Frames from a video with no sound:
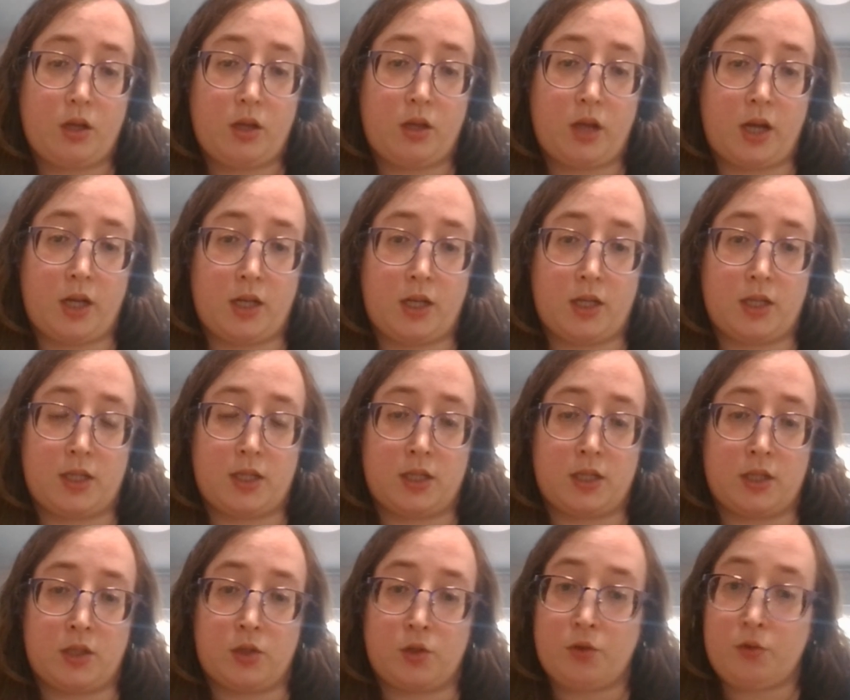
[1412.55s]
that it's
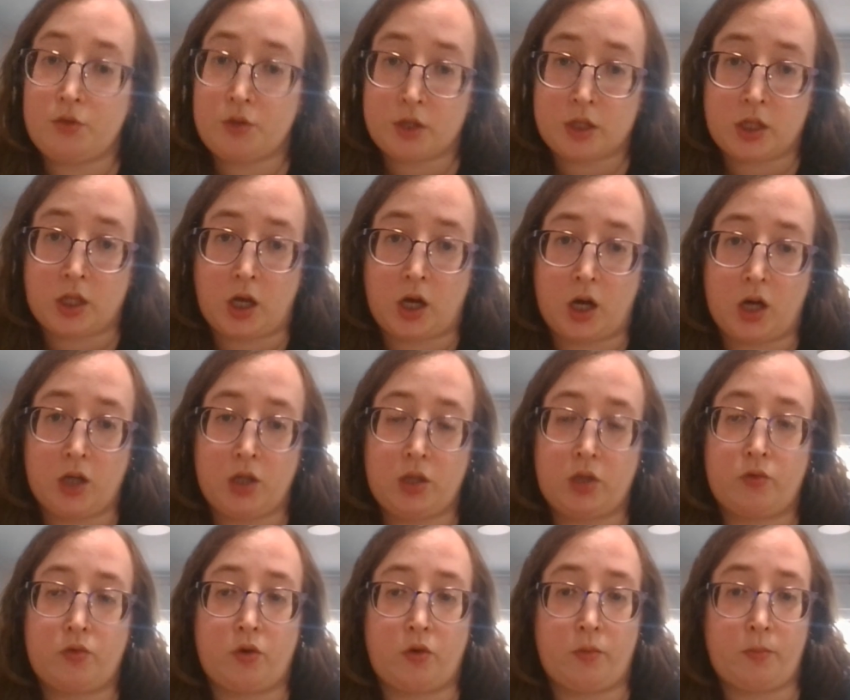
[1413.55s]
in Goose Claw,
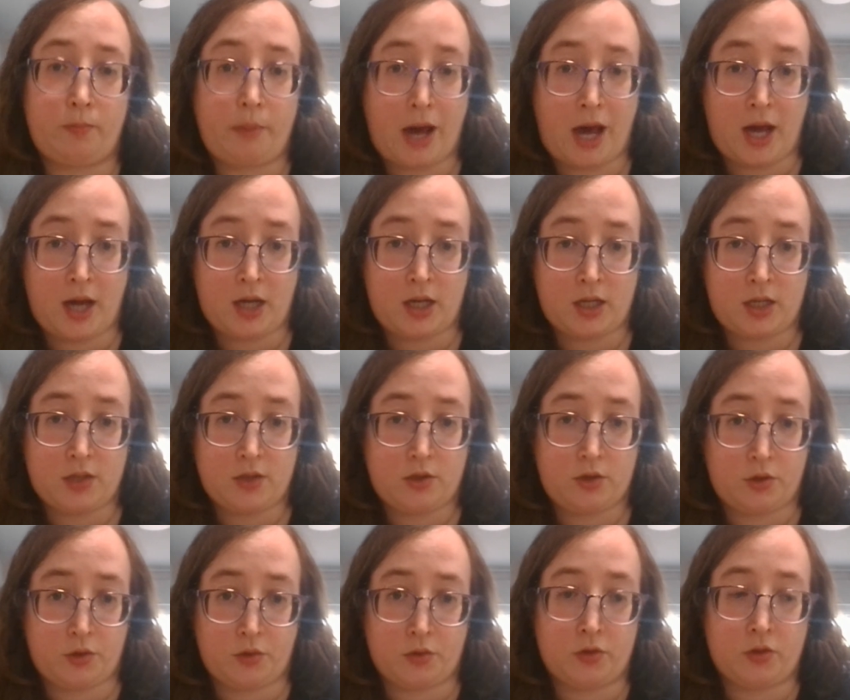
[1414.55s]
you go back
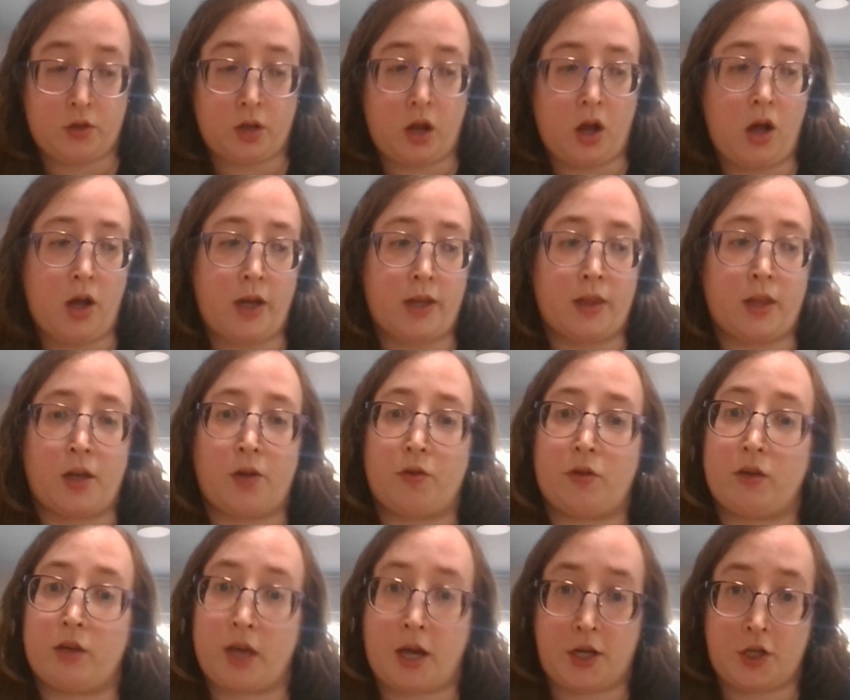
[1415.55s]
to Goose Claw and then you
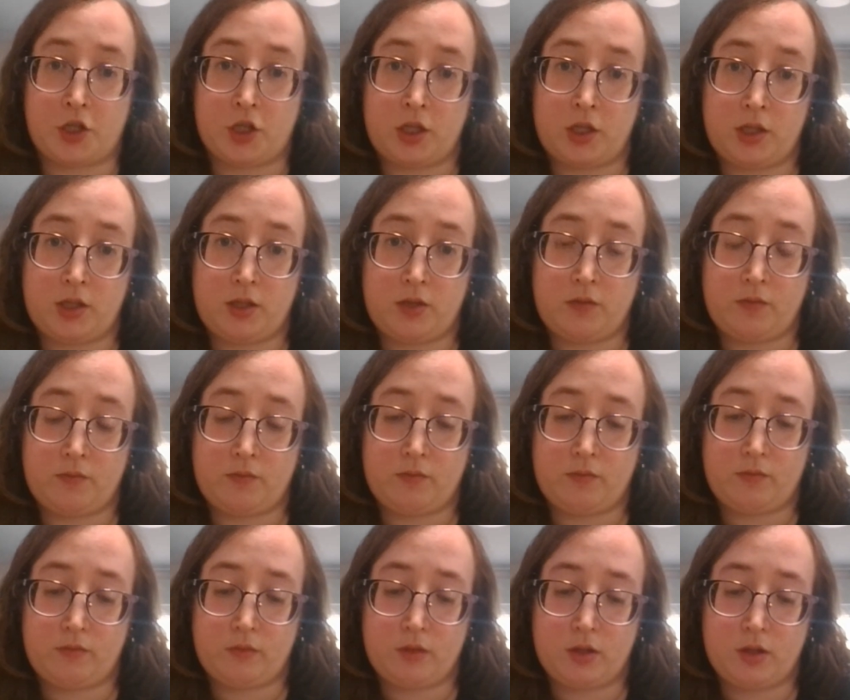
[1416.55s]
can catch it,
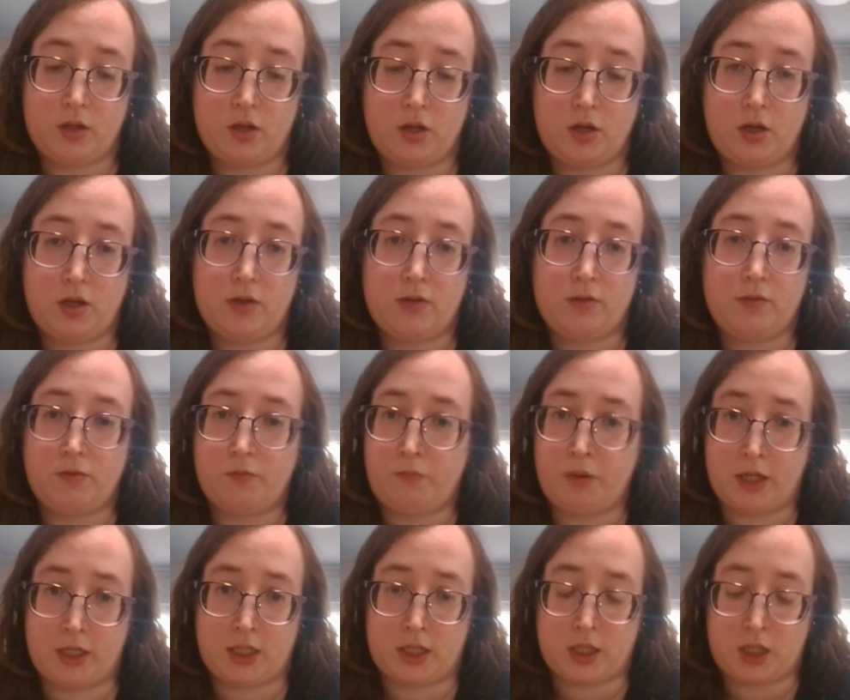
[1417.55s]

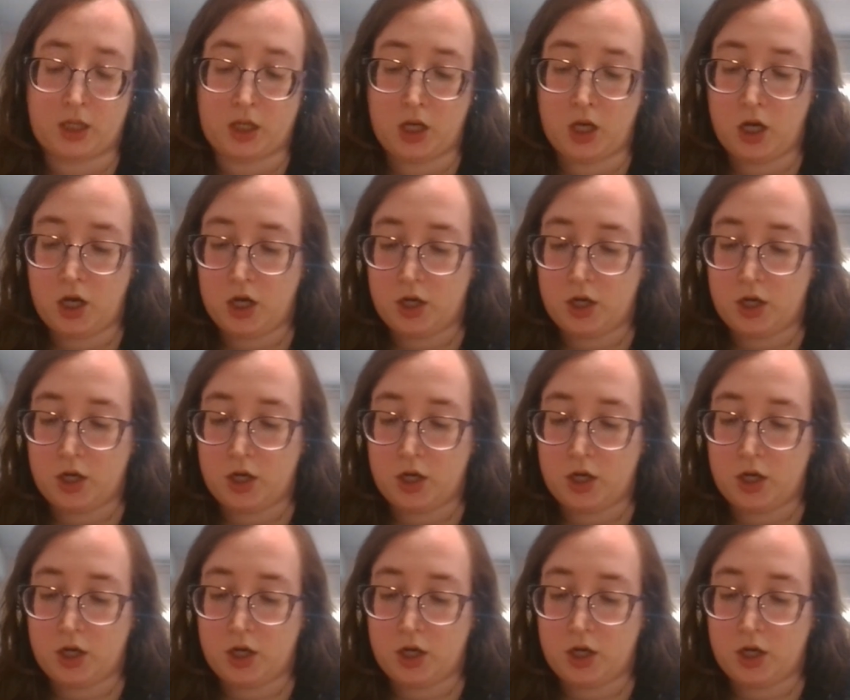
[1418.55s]
basically.